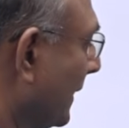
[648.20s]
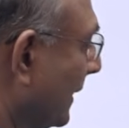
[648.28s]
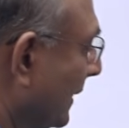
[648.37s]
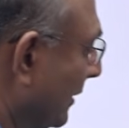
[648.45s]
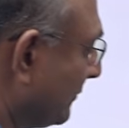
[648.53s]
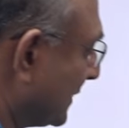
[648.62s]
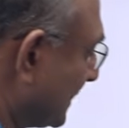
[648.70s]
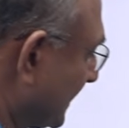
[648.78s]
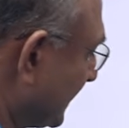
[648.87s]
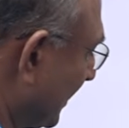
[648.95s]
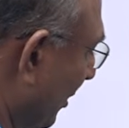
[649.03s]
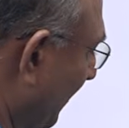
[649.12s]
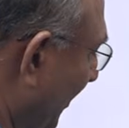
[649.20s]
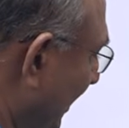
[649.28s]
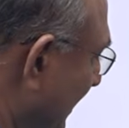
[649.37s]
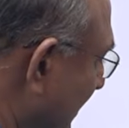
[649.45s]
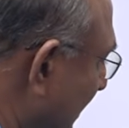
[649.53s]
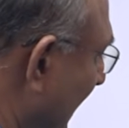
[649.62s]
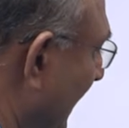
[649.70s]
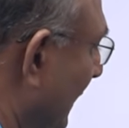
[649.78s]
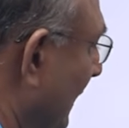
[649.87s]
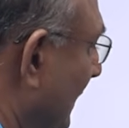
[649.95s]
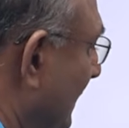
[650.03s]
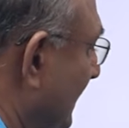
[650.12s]
Now, if this is zero potential,
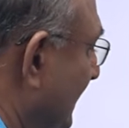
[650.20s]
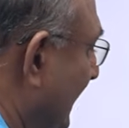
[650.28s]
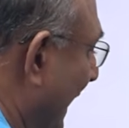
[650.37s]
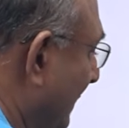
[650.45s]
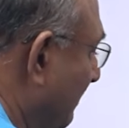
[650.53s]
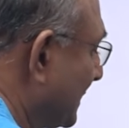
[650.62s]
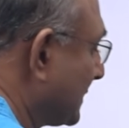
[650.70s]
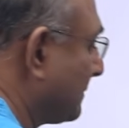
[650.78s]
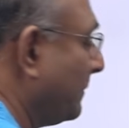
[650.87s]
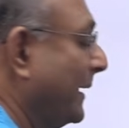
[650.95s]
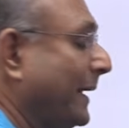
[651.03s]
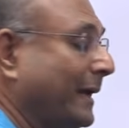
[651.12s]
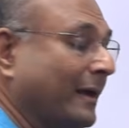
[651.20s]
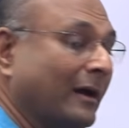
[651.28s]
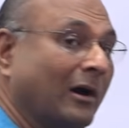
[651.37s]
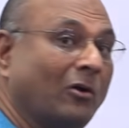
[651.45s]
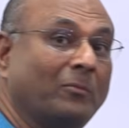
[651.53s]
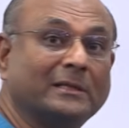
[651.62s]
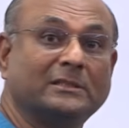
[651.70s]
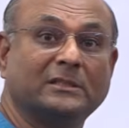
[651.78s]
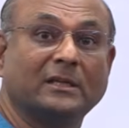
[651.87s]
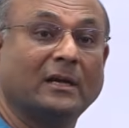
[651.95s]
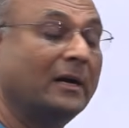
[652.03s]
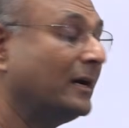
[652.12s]
that must be how
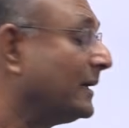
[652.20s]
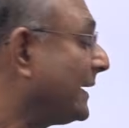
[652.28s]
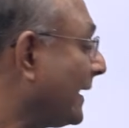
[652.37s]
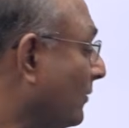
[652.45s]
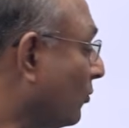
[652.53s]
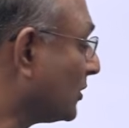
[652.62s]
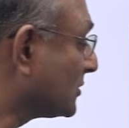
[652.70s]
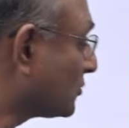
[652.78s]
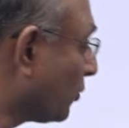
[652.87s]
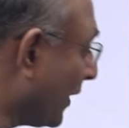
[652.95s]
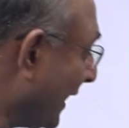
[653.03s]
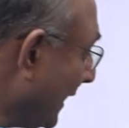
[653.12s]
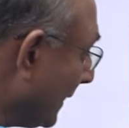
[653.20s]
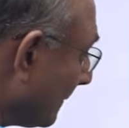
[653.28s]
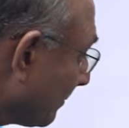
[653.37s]
much? 10 volts. Why?